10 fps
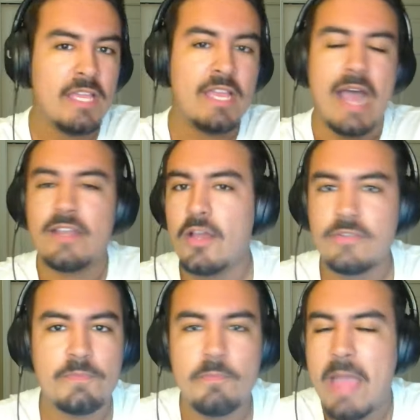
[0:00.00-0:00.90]
God
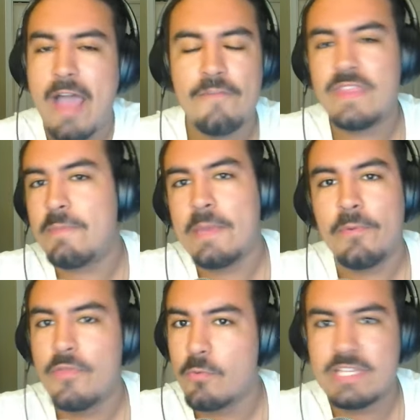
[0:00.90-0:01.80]
knows half of the
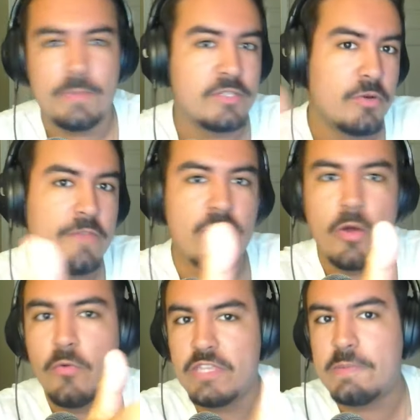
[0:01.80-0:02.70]
people in the Rust Belt don't even know
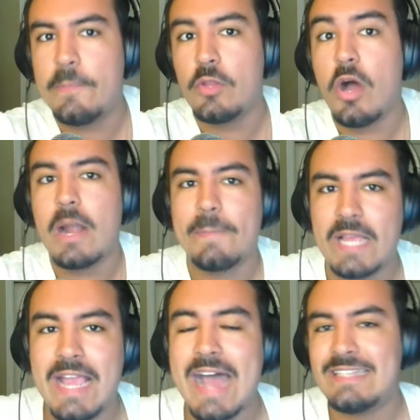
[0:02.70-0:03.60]
who these people are,
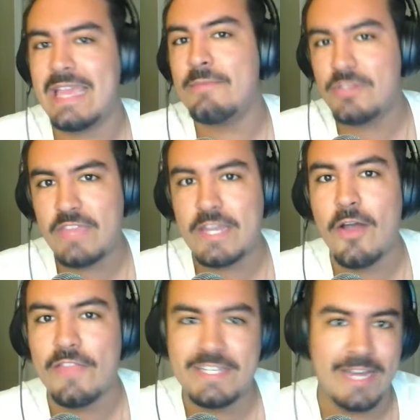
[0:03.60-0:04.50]
but goddamn do they
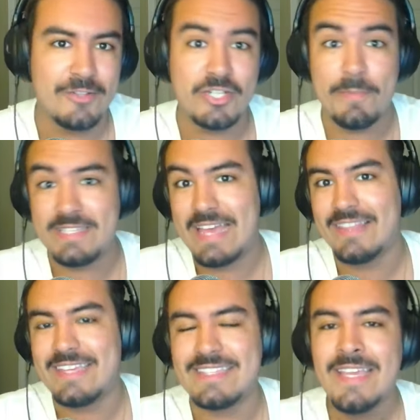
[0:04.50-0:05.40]
know that Donald Trump is at
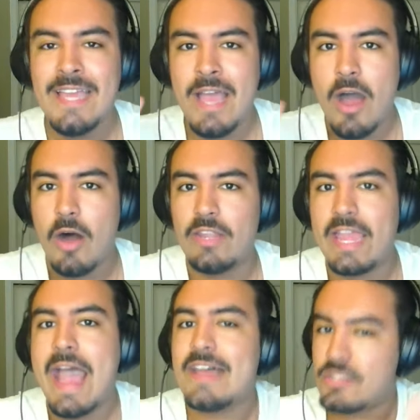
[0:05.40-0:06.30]
least hauling
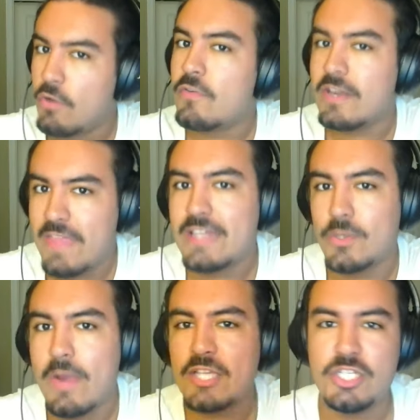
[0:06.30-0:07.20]
ass over in that
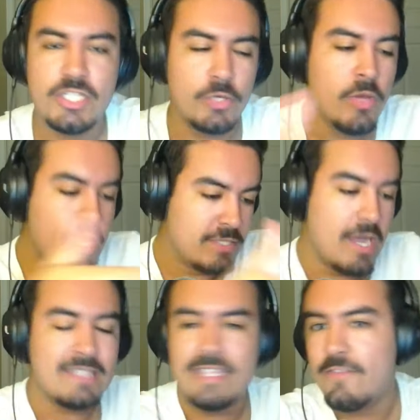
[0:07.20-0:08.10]
direction to
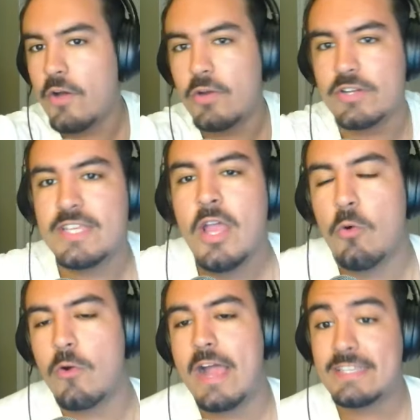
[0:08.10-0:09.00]
talk to the voters,
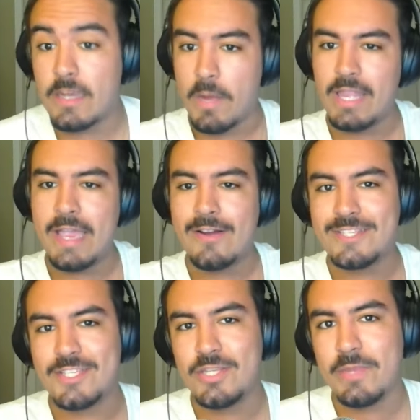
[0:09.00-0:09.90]
whereas Kamala
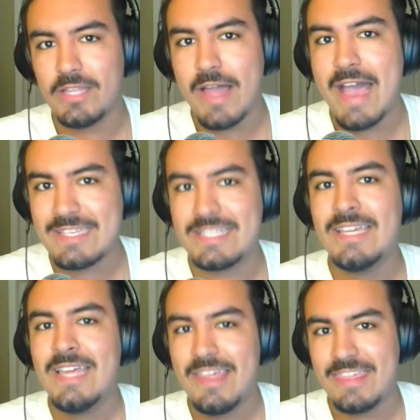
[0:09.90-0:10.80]
Harris is doing the last
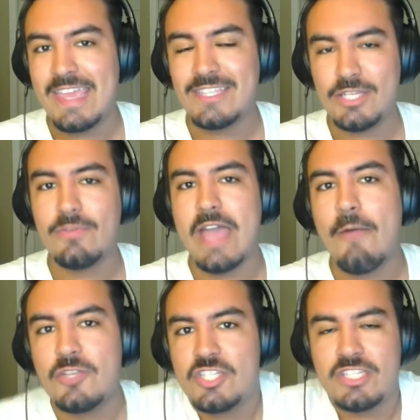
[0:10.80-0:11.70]
thing to that,
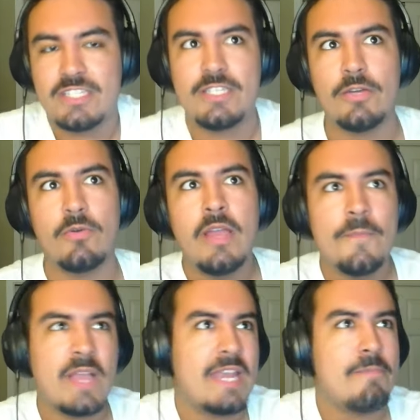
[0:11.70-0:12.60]
which is just to
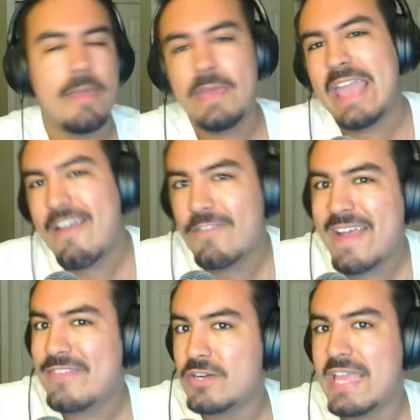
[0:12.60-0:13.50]
kind of maybe every
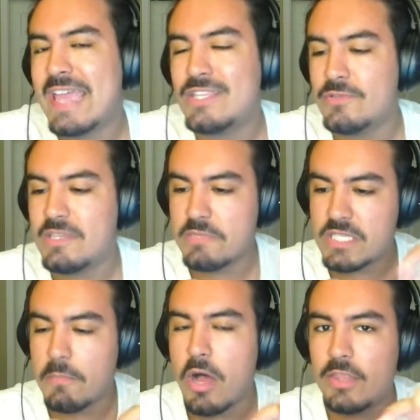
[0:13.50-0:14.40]
other day do some
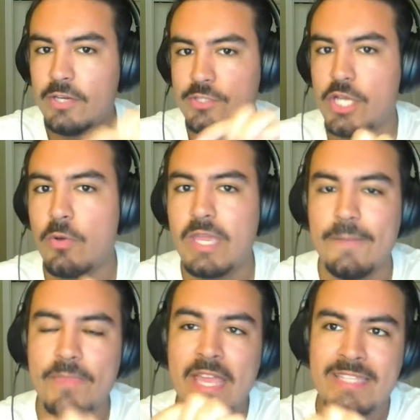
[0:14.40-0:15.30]
small little
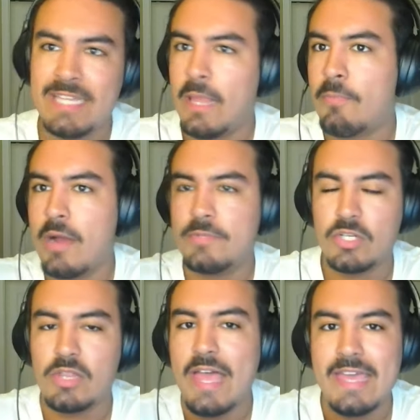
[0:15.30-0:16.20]
token
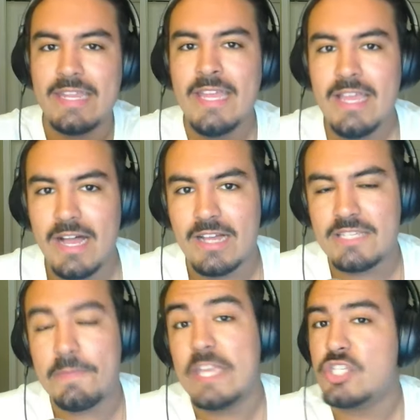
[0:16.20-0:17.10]
teleprompter led uh,
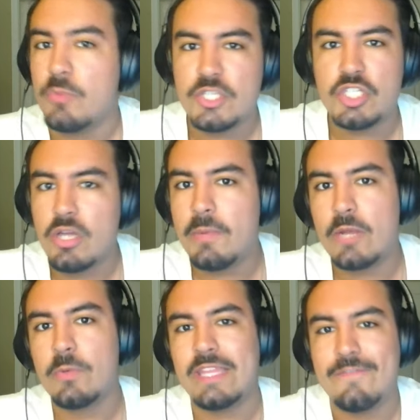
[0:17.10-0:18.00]
speech, which nobody
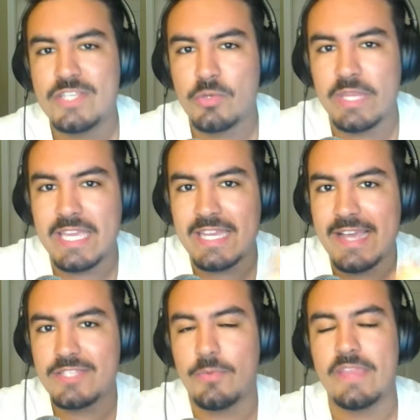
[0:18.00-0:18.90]
really viscerally
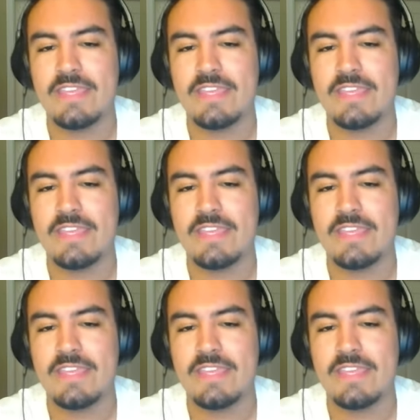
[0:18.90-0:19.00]
connects with.